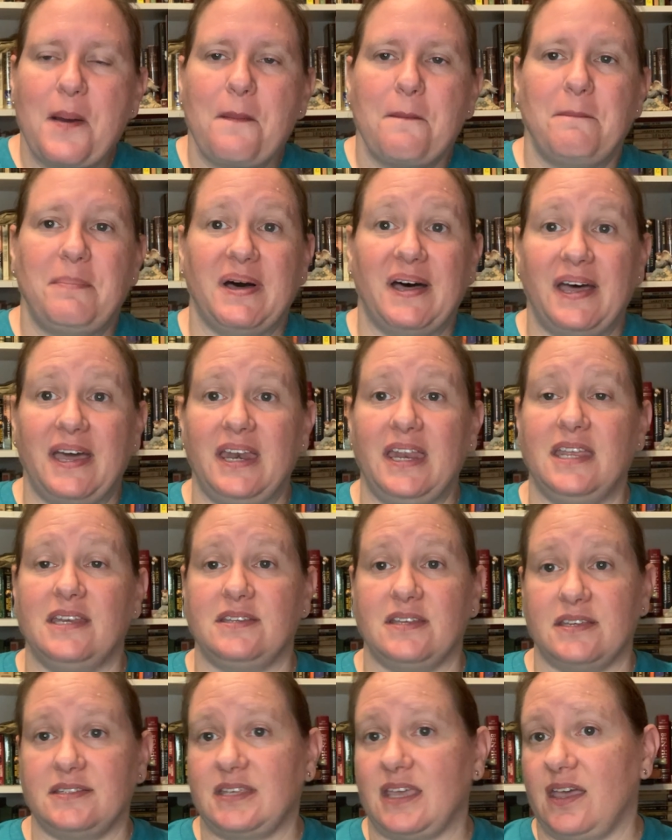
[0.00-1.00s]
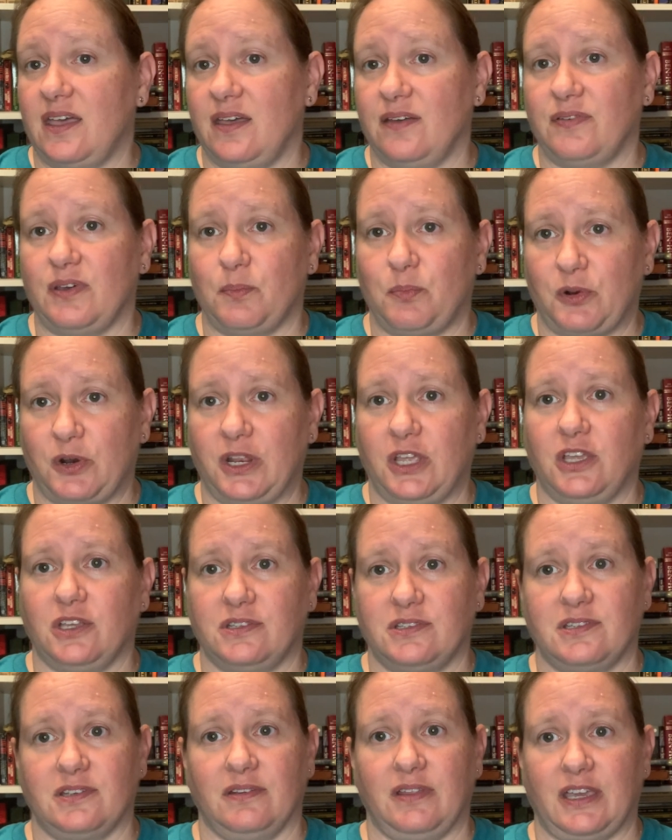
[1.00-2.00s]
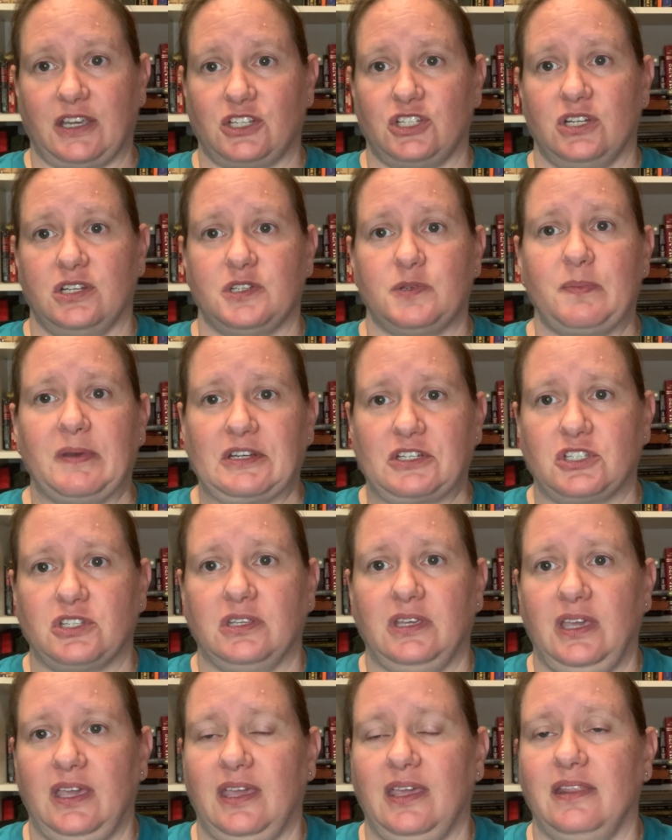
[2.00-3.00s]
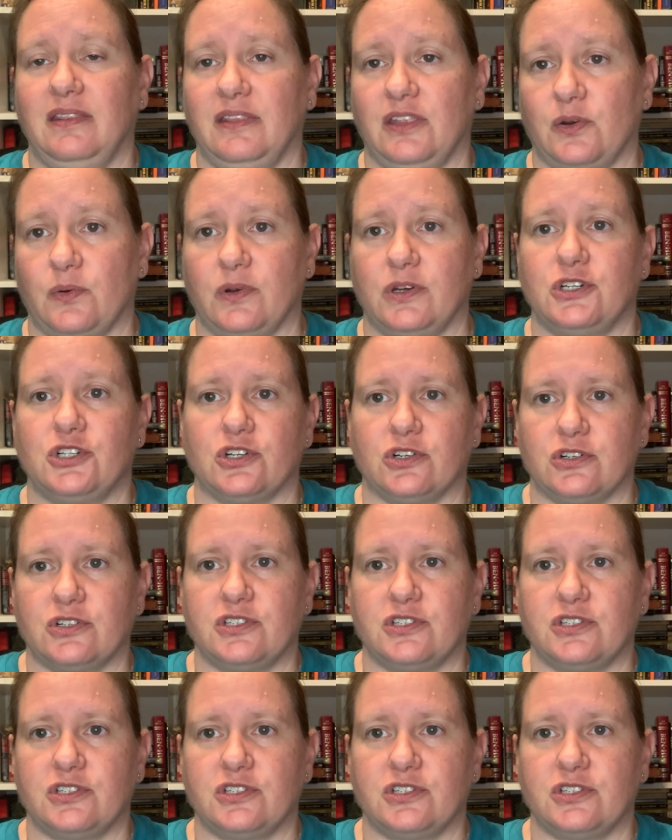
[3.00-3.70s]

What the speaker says: But it does have a pretty good selection, especially in literature.